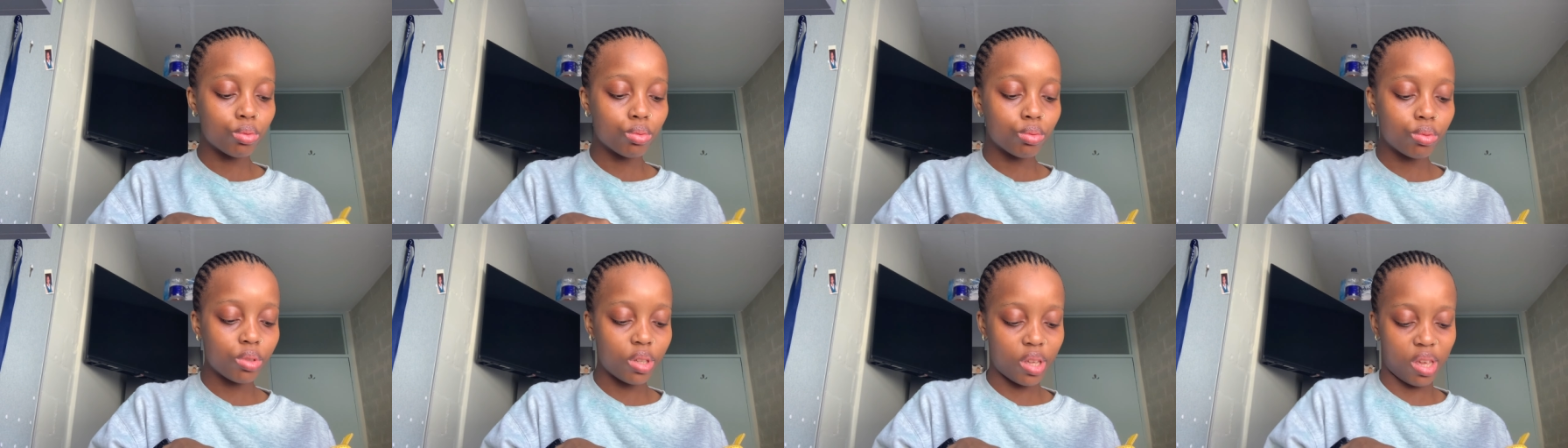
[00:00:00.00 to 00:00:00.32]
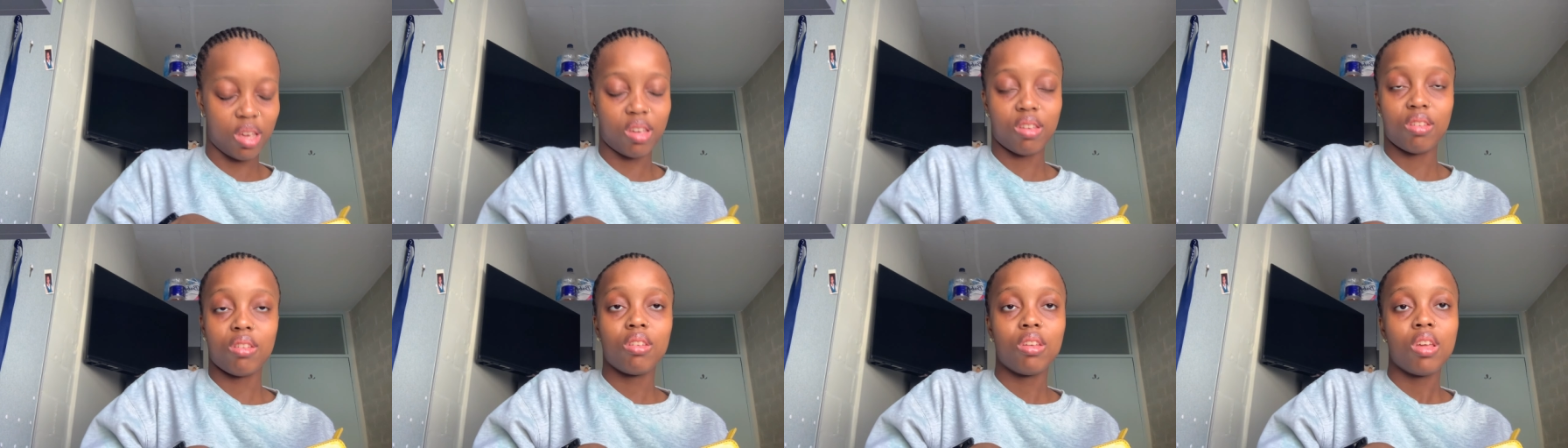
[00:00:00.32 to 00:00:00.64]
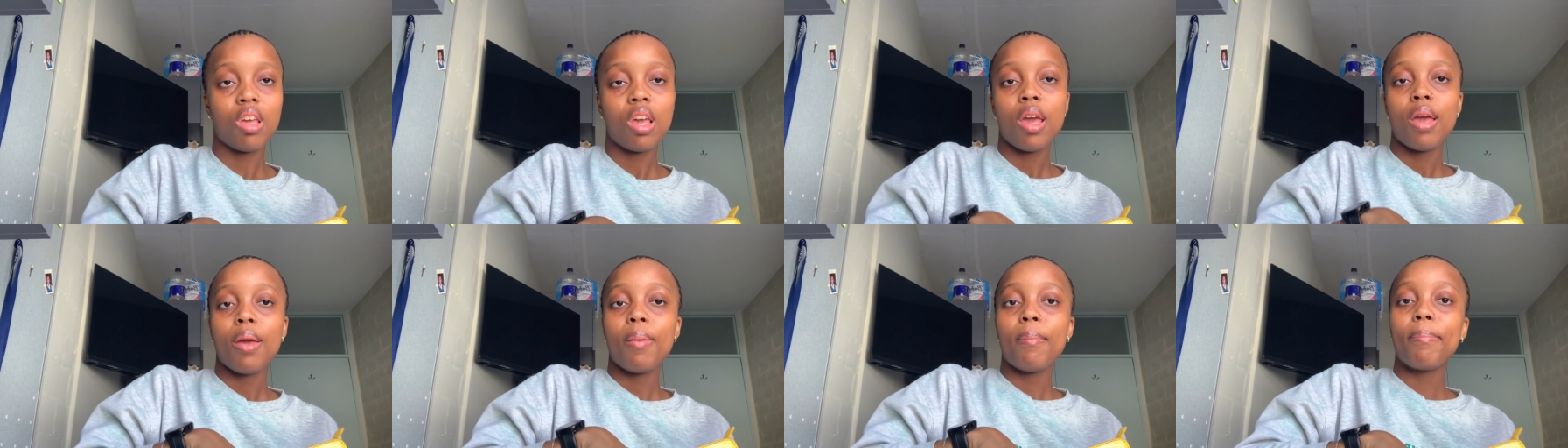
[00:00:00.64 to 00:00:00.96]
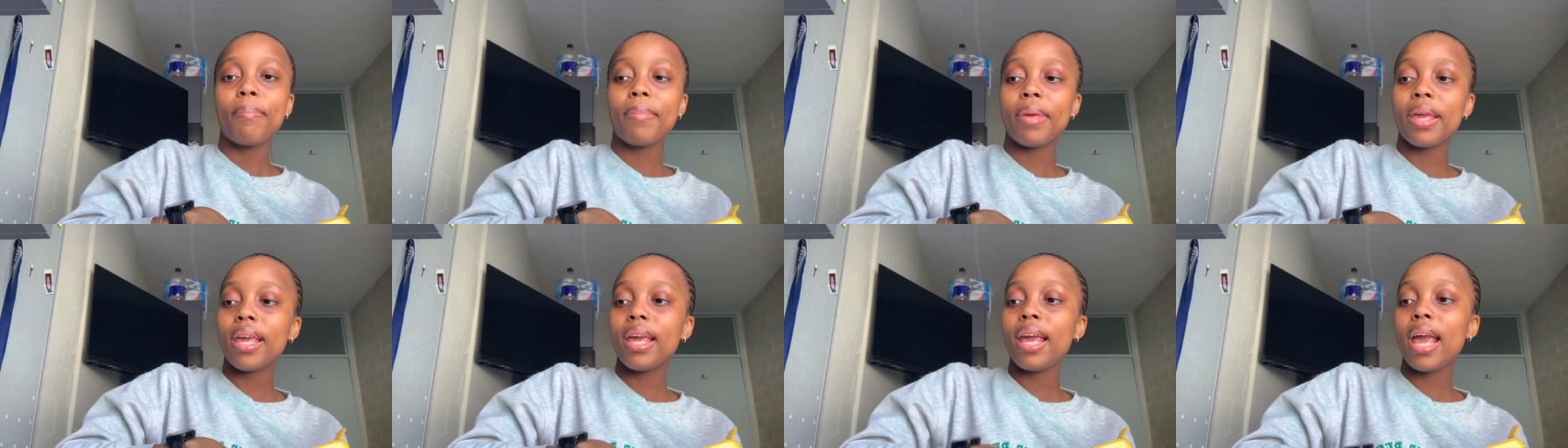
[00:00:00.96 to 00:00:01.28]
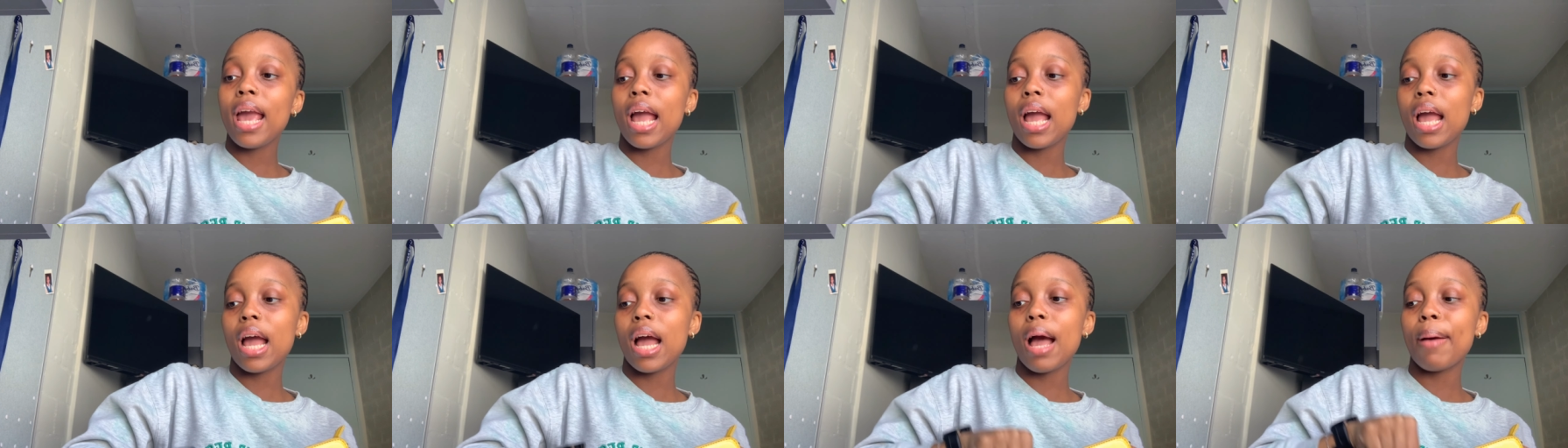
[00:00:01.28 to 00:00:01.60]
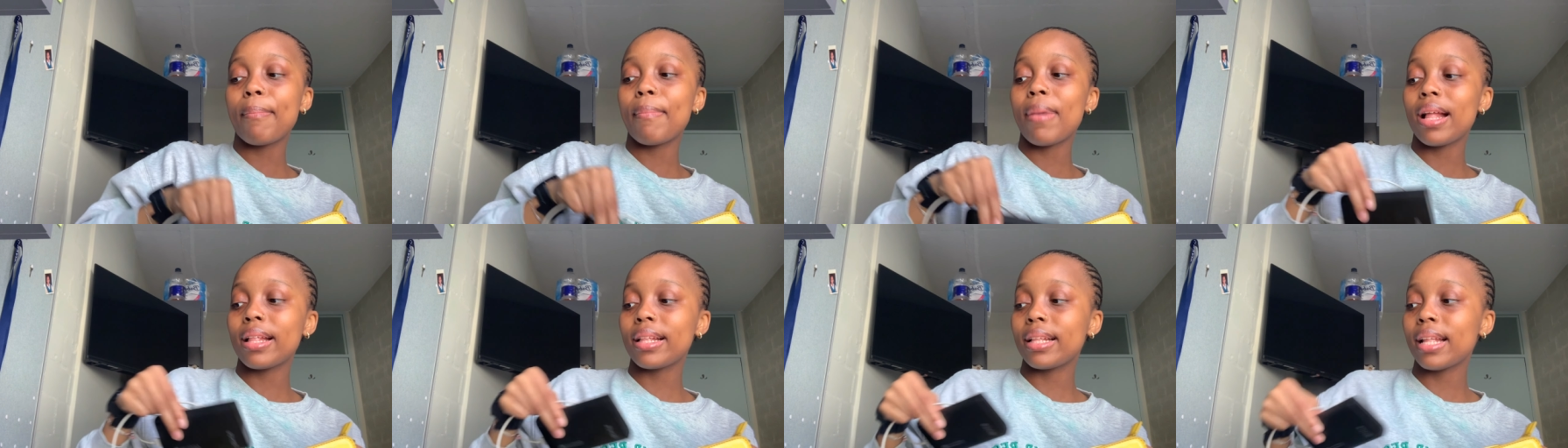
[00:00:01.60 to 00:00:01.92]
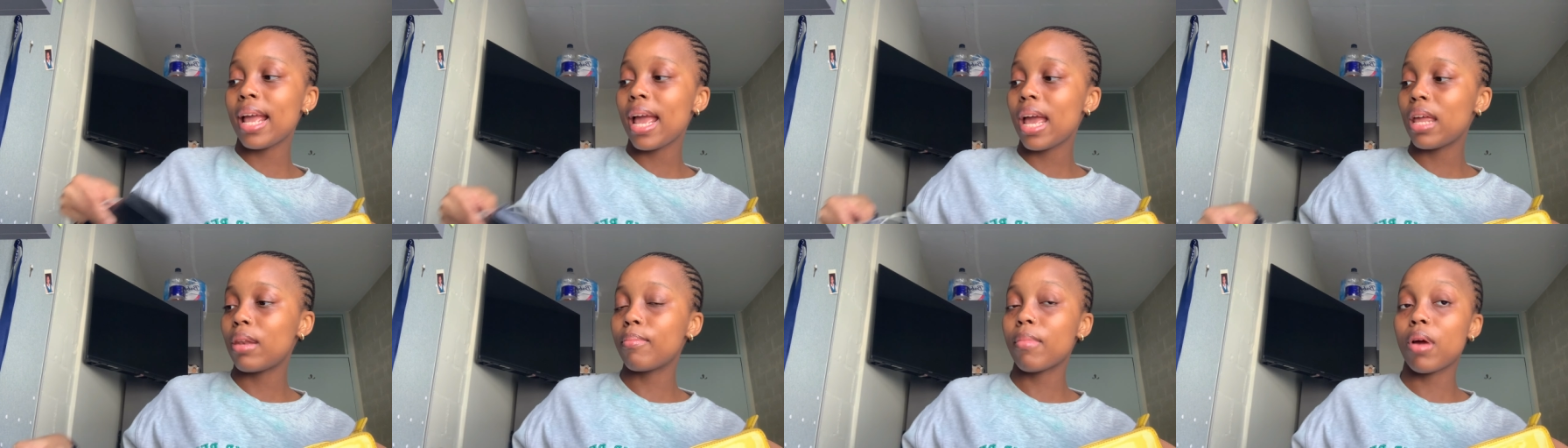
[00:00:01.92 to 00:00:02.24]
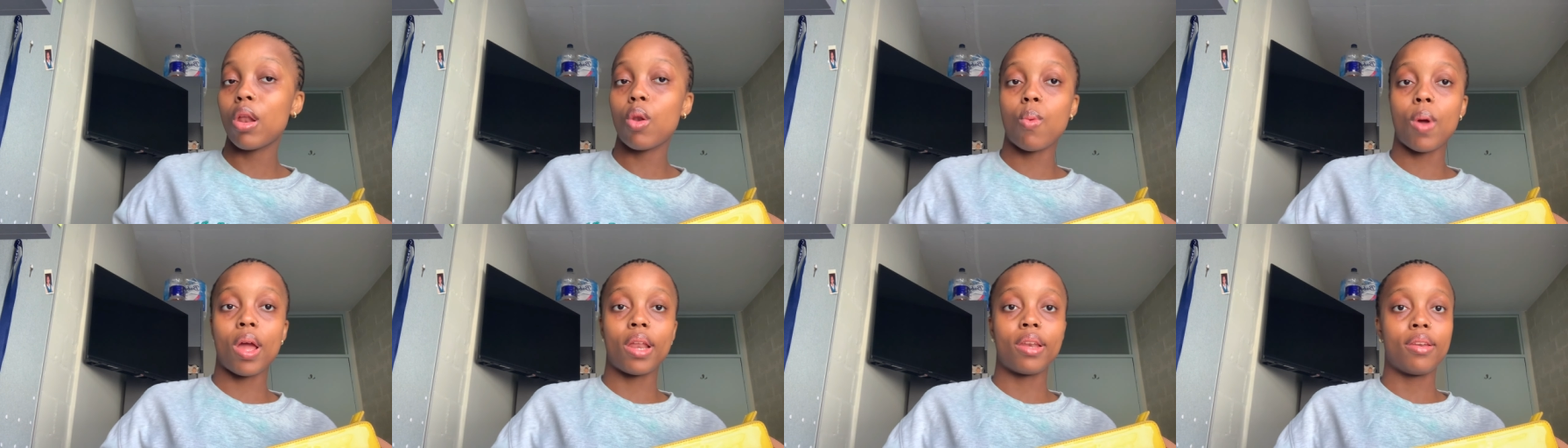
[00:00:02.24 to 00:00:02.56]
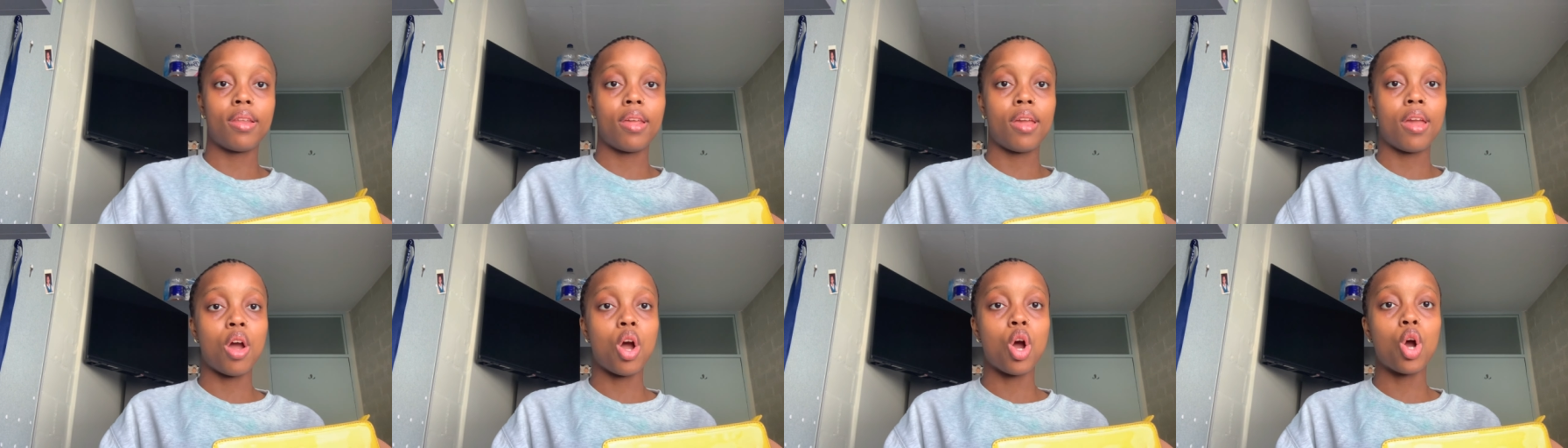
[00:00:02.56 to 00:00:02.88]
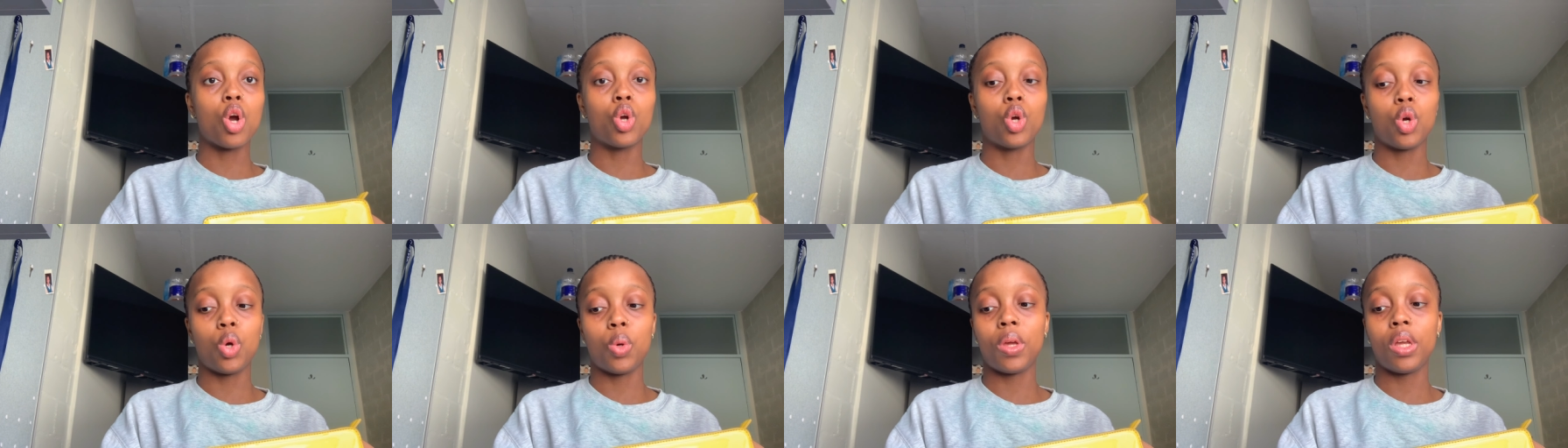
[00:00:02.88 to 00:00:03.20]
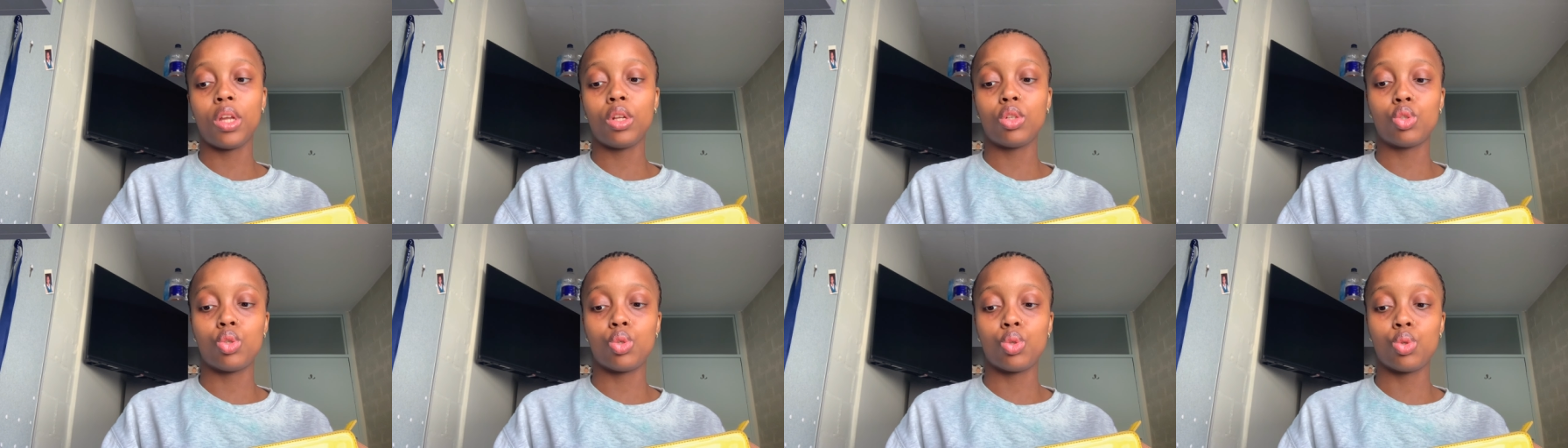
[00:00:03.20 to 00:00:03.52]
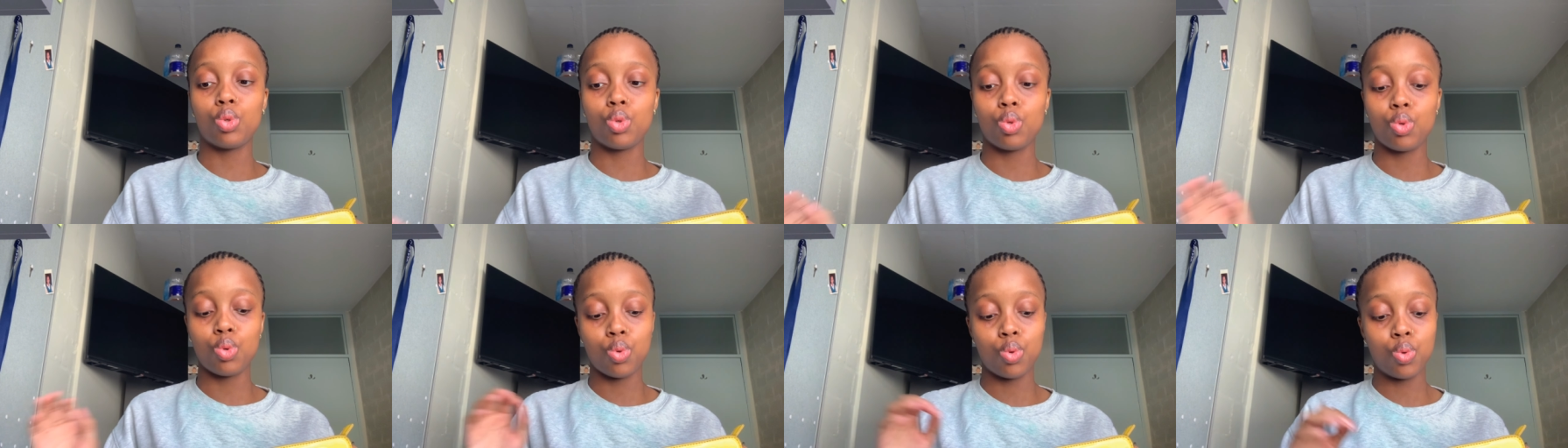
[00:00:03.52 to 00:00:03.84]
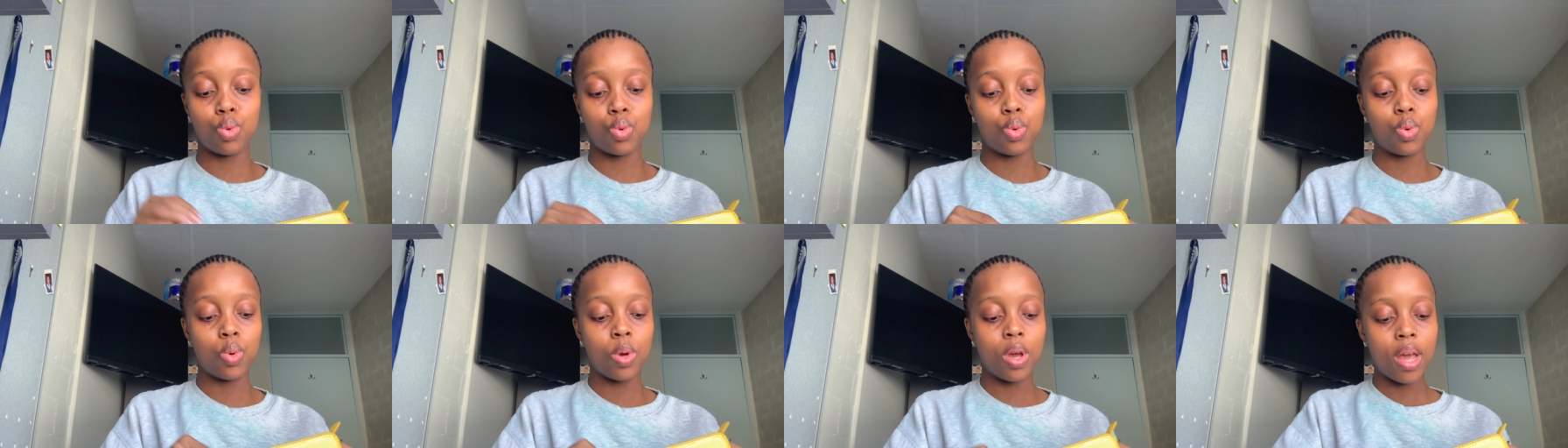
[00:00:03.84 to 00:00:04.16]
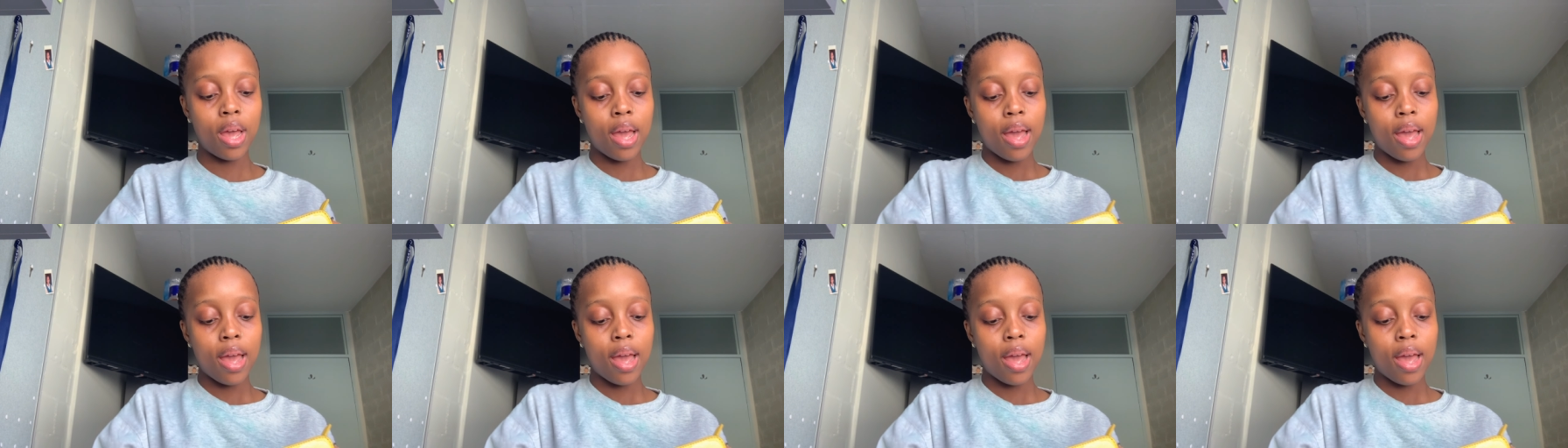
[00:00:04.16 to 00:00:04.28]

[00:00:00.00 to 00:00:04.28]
yeah. Me, Amashe, and Malwande are going to